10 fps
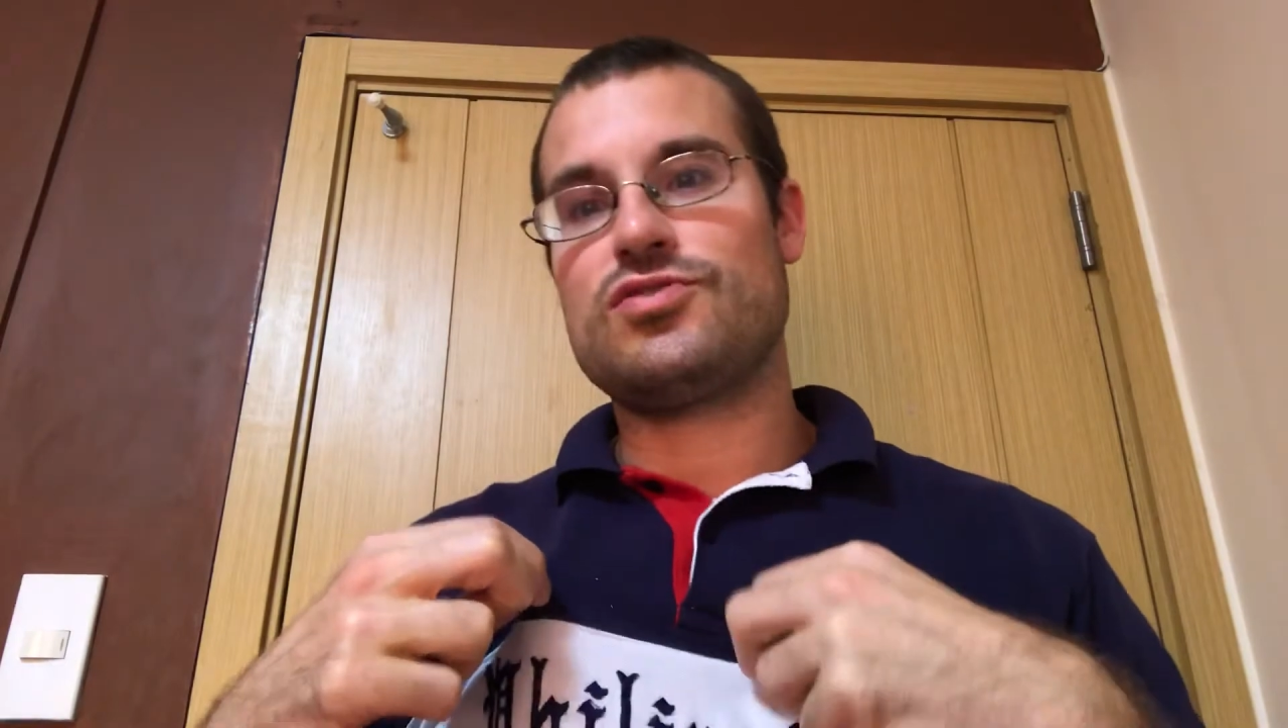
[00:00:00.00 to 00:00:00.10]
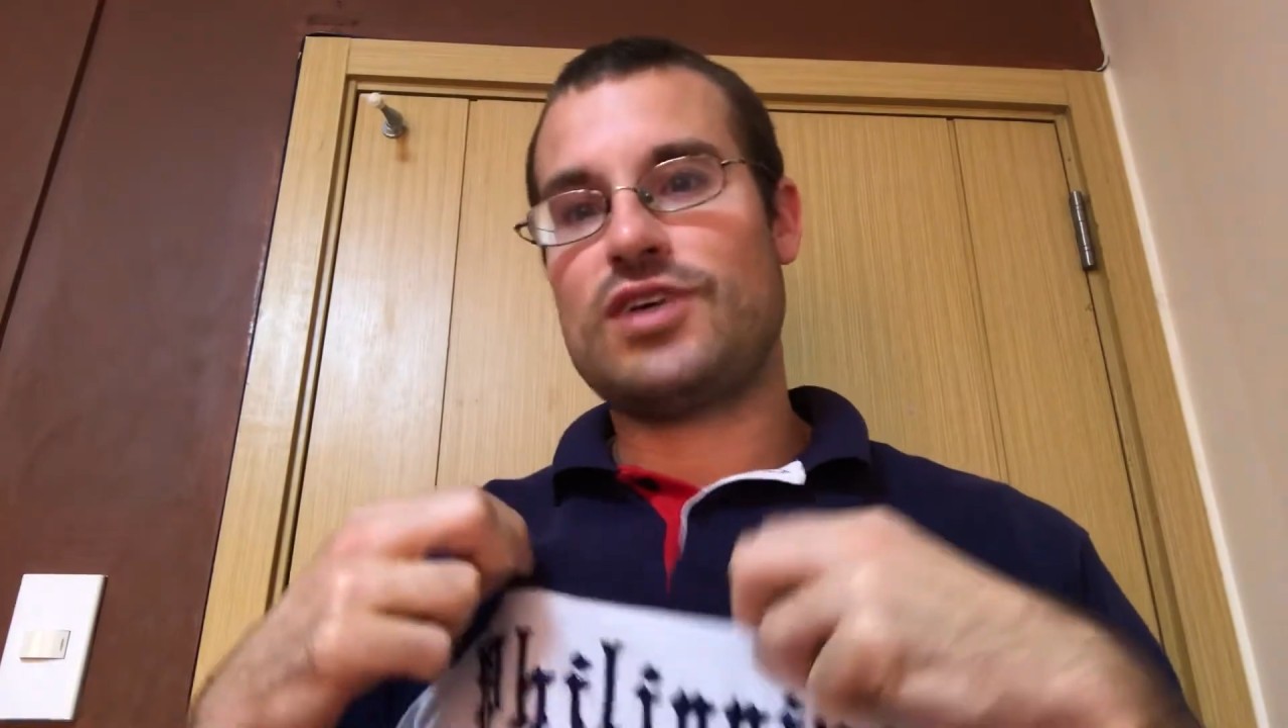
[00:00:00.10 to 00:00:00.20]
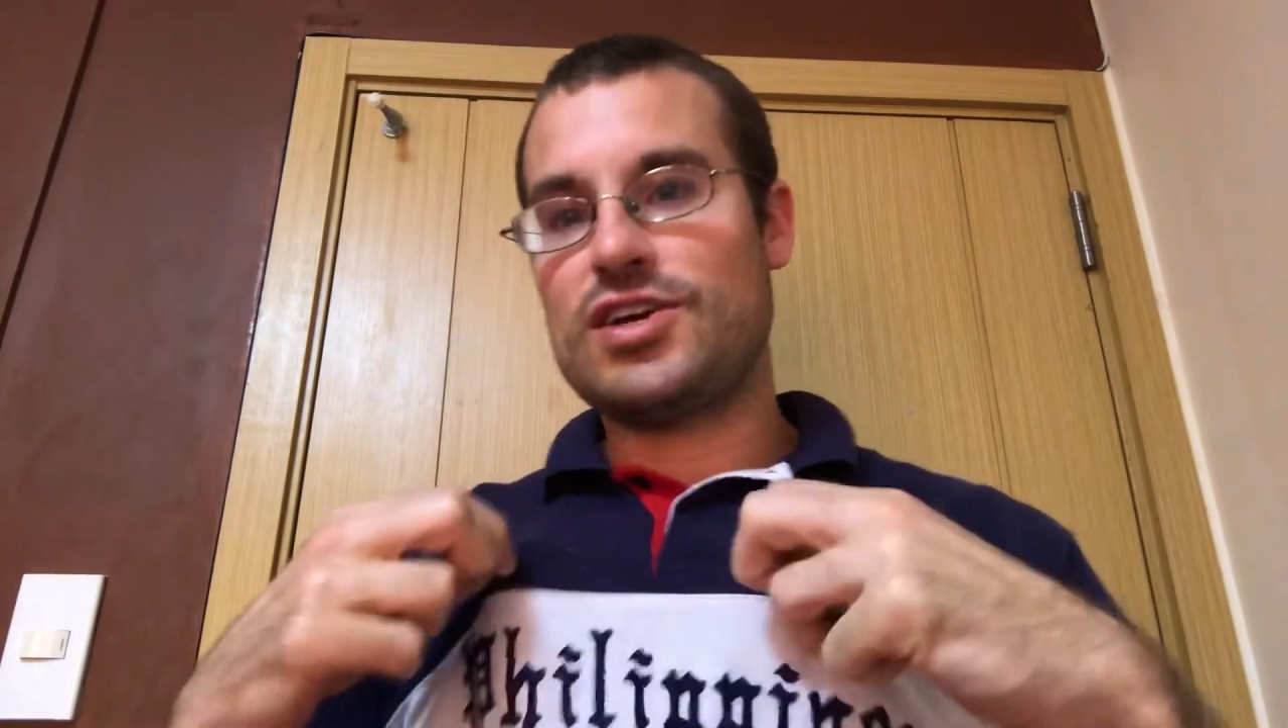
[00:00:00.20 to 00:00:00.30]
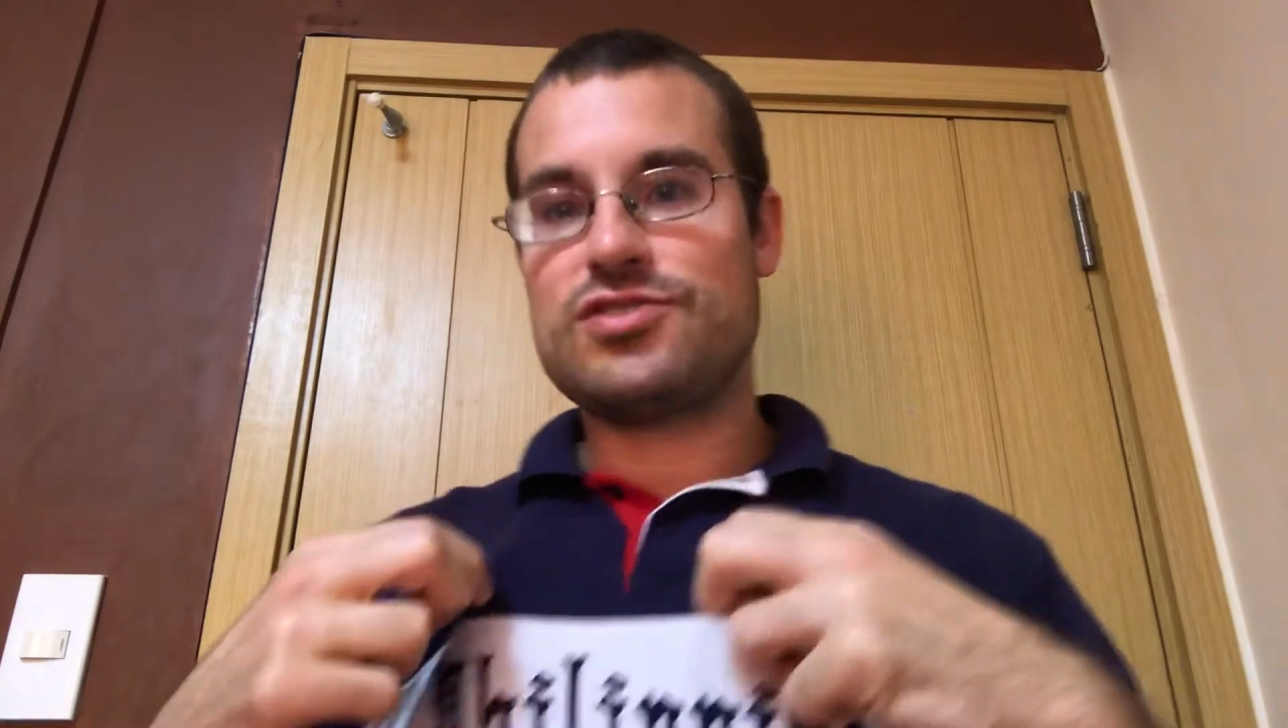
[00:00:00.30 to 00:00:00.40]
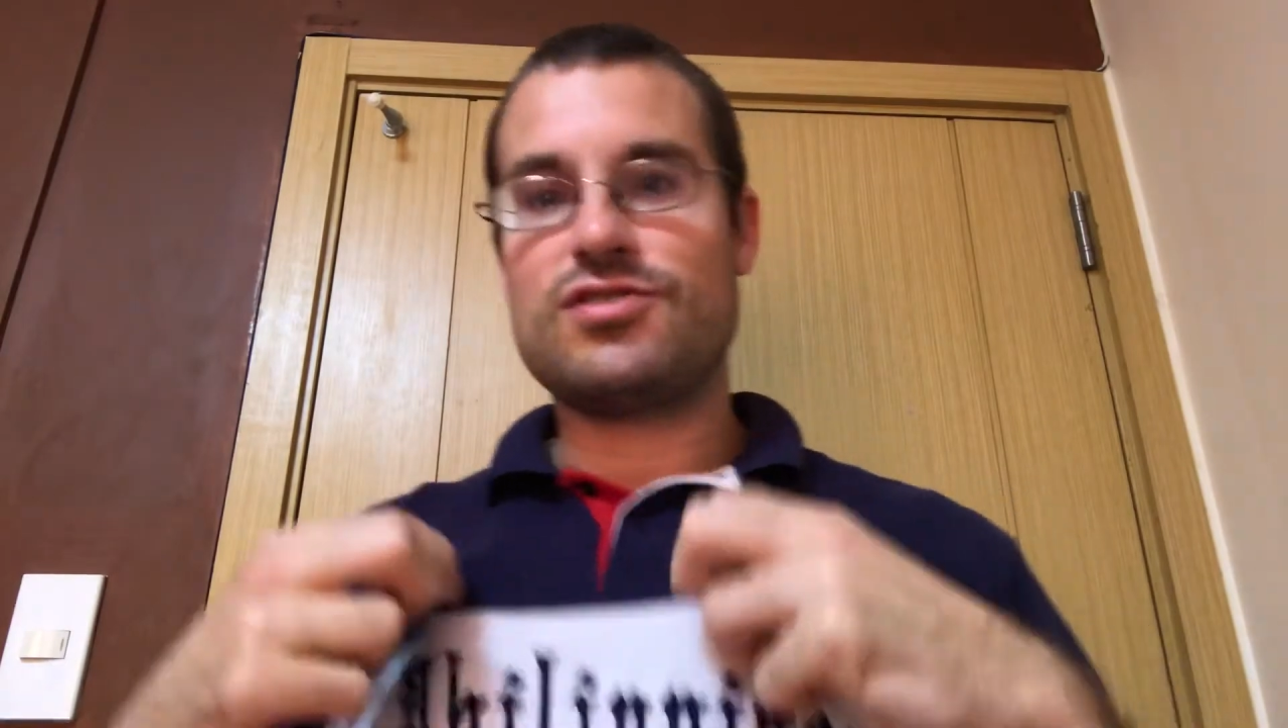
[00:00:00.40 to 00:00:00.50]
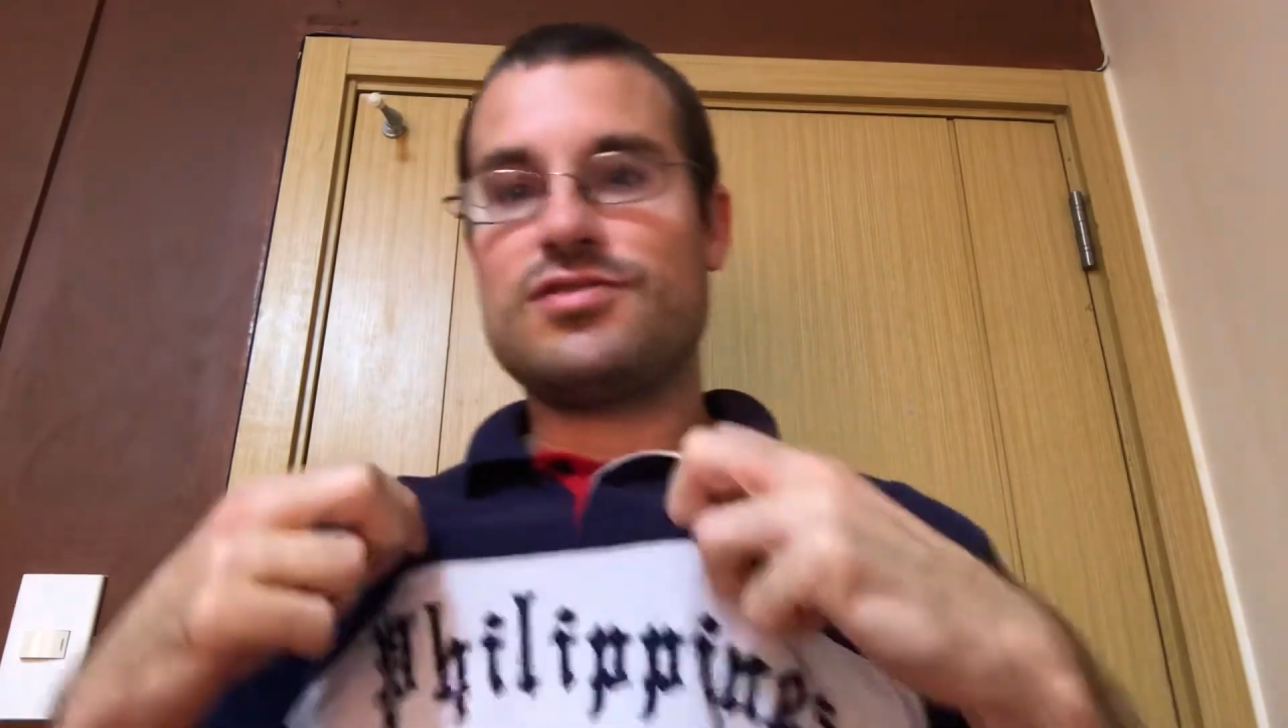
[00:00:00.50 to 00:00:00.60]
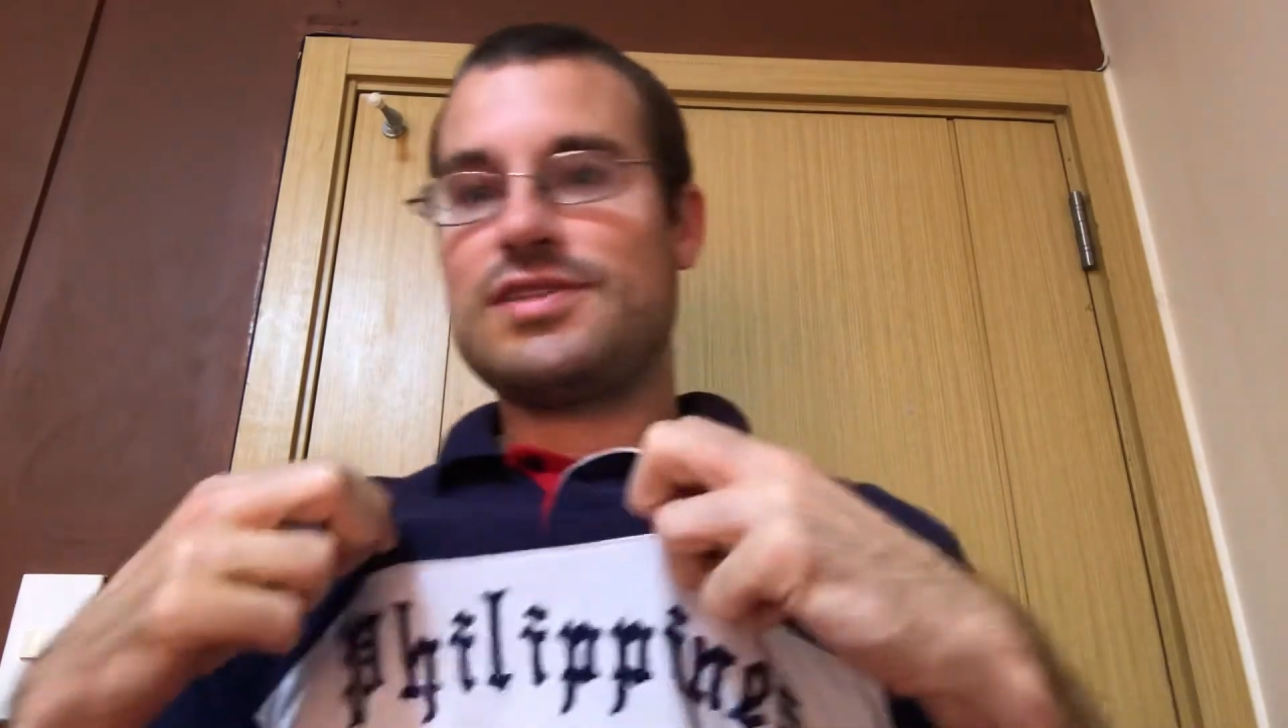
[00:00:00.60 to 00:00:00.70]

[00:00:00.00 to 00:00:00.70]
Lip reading: dress shirt,